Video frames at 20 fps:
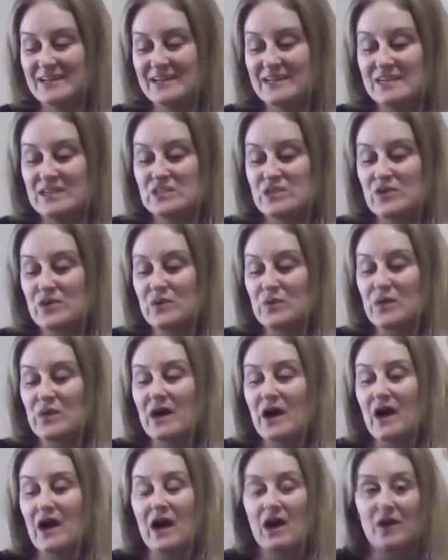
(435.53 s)
So
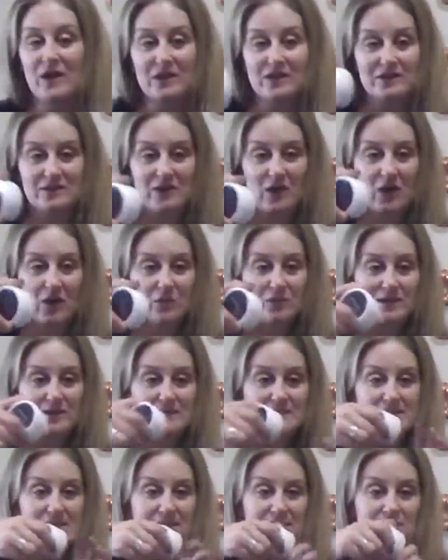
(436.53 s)
all we
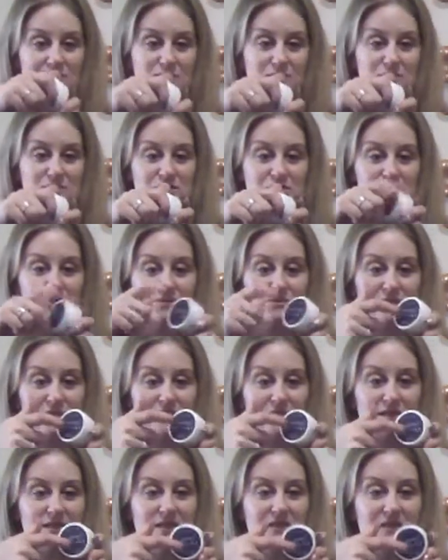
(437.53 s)
did was use
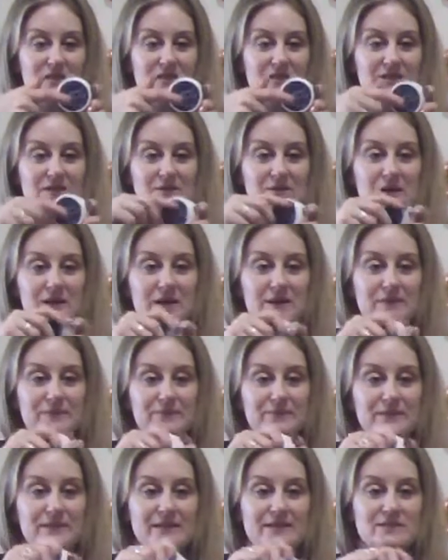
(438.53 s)
the
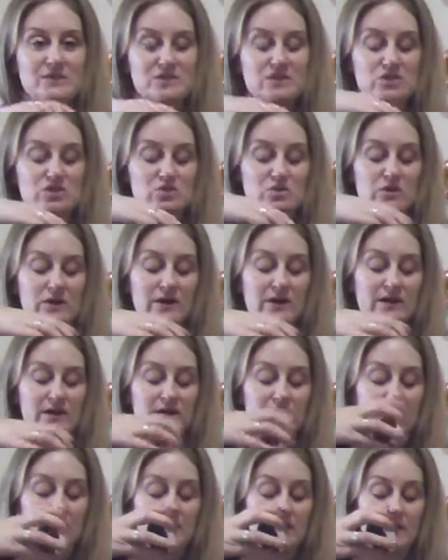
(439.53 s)
Peace and Joy
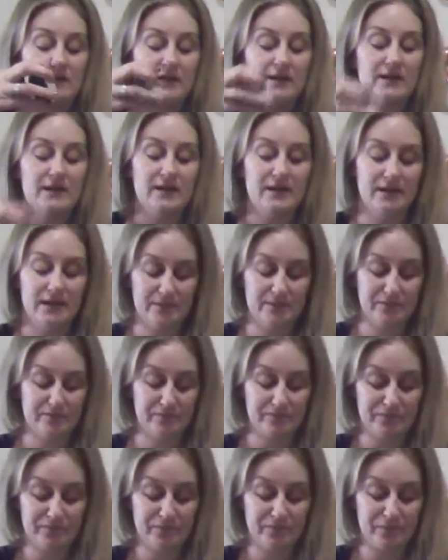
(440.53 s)

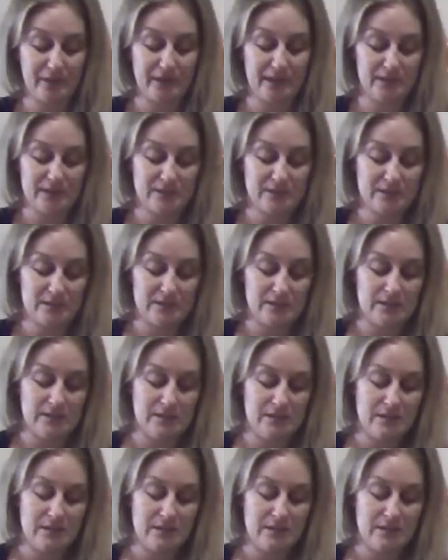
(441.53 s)
paint.